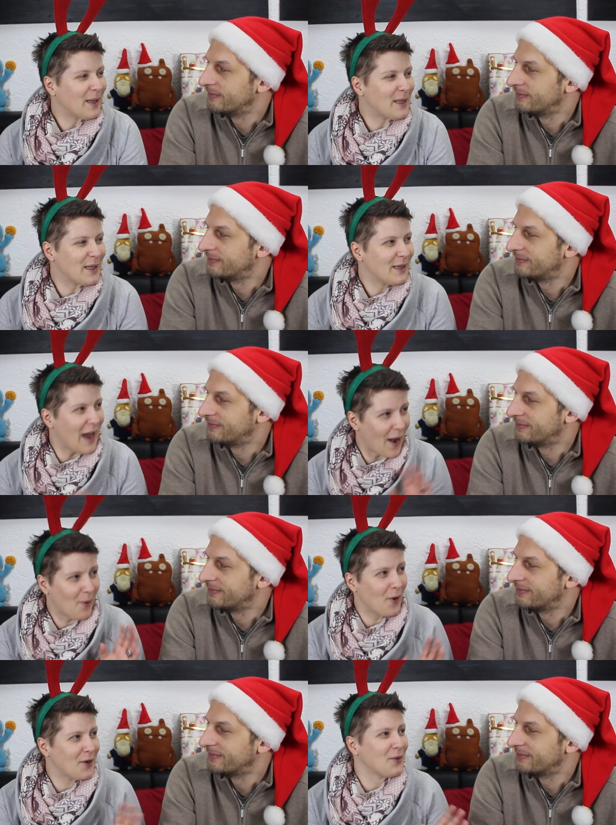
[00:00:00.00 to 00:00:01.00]
Speaker 1: but the,
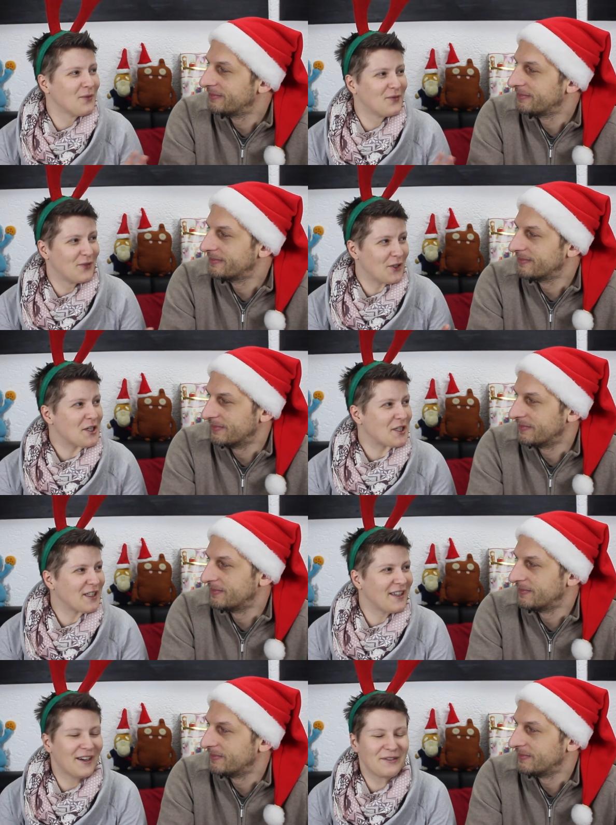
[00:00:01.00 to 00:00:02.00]
our
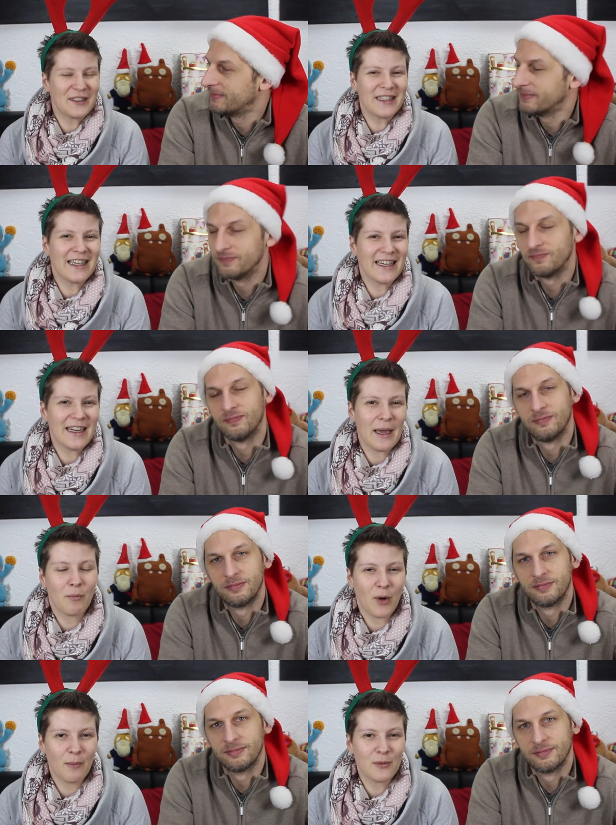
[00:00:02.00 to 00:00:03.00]
version of it, and I
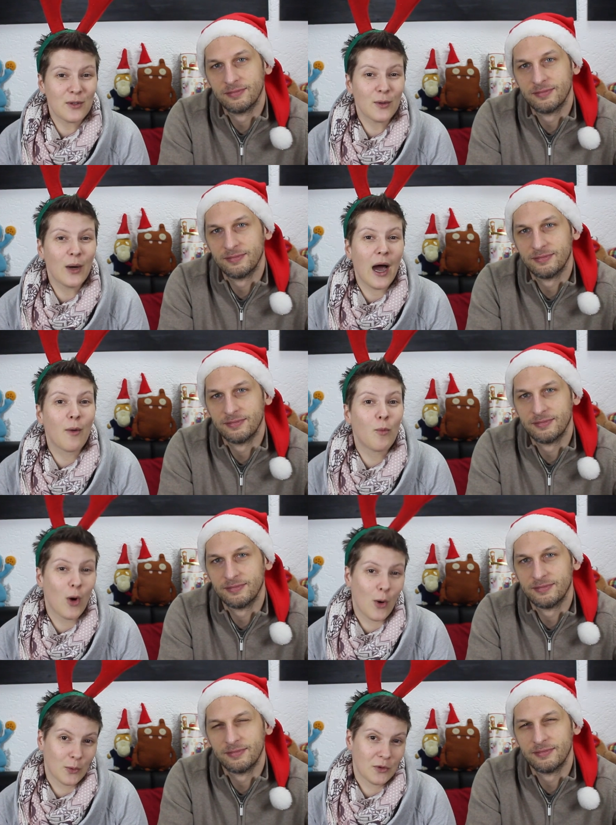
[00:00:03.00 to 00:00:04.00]
promise you I
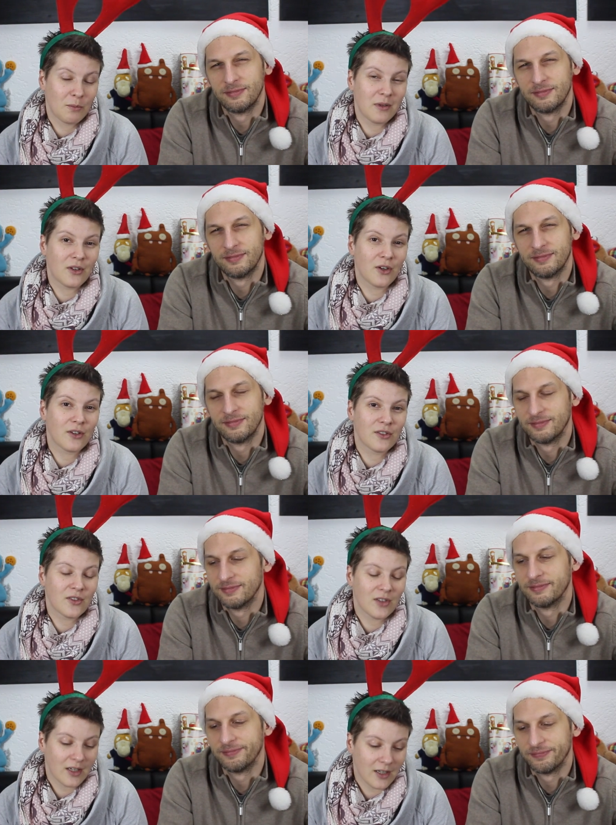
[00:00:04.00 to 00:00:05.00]
won't,
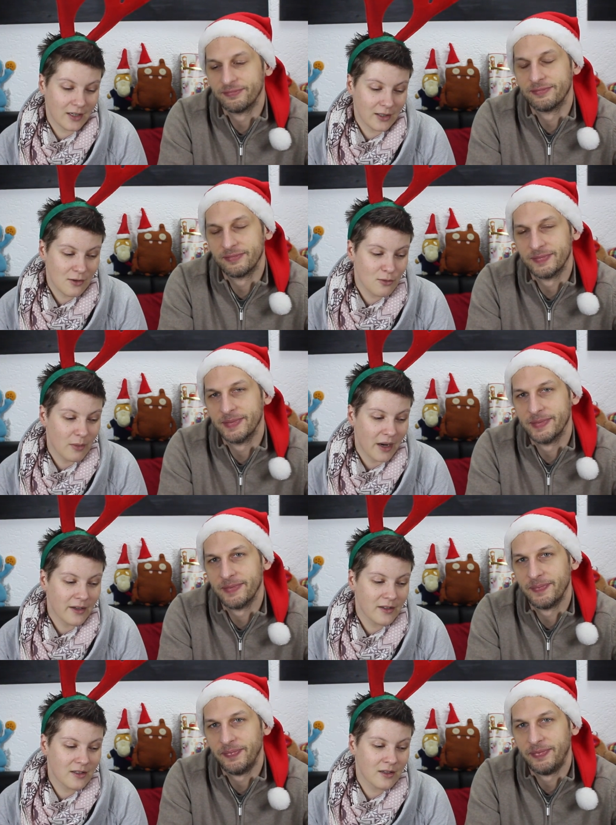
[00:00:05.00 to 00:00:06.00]
because uh, you
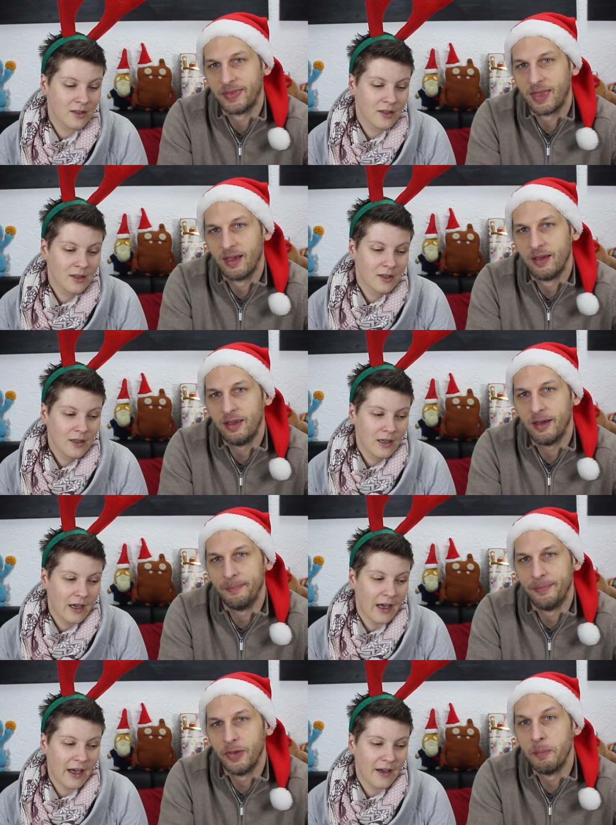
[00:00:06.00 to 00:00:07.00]
might
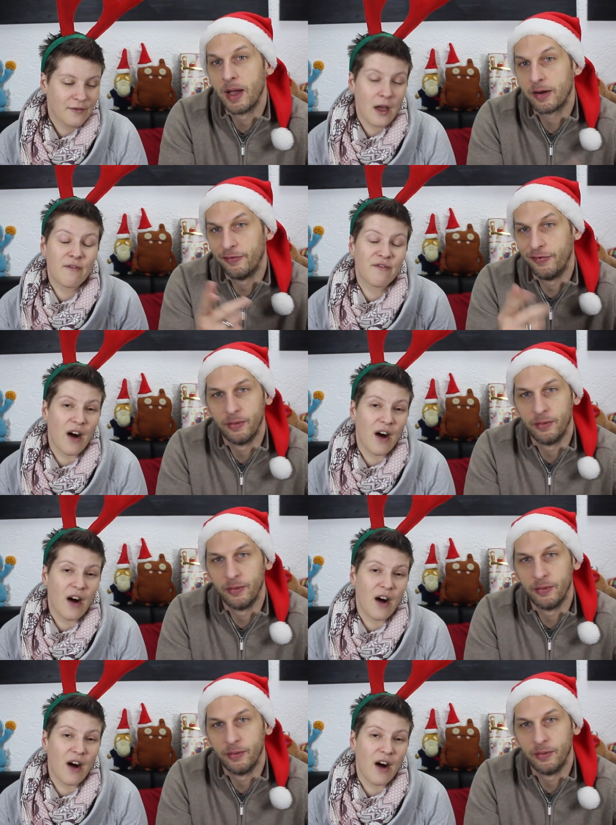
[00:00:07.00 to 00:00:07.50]
have